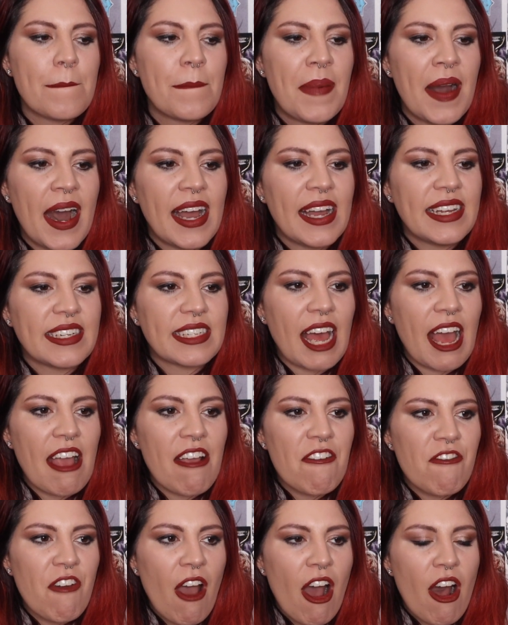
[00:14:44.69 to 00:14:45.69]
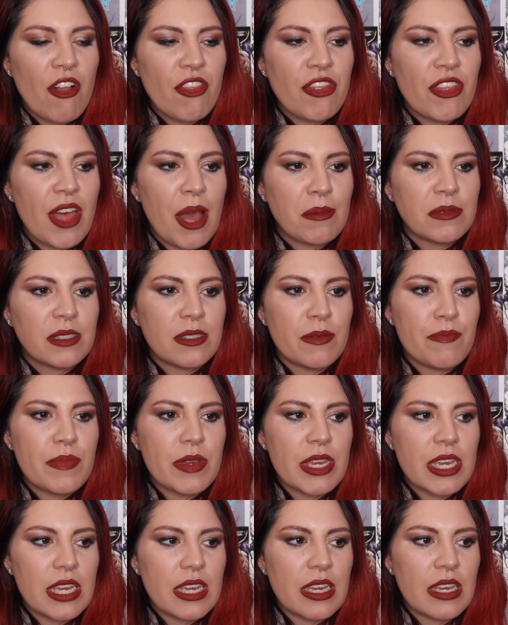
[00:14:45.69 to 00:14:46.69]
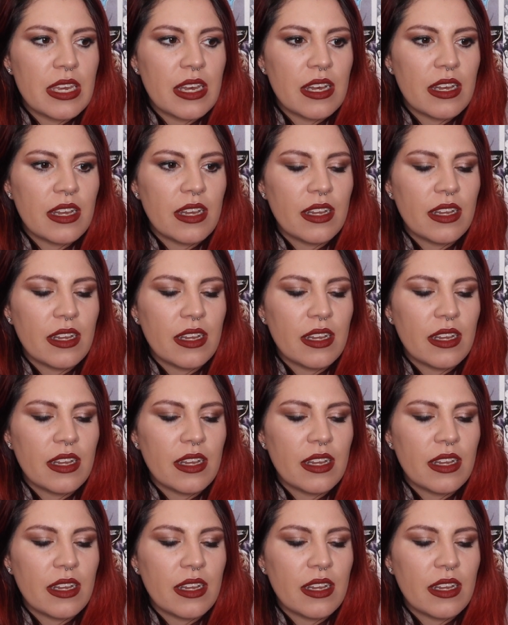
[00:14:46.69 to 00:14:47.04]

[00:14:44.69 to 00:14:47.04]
but I found them to be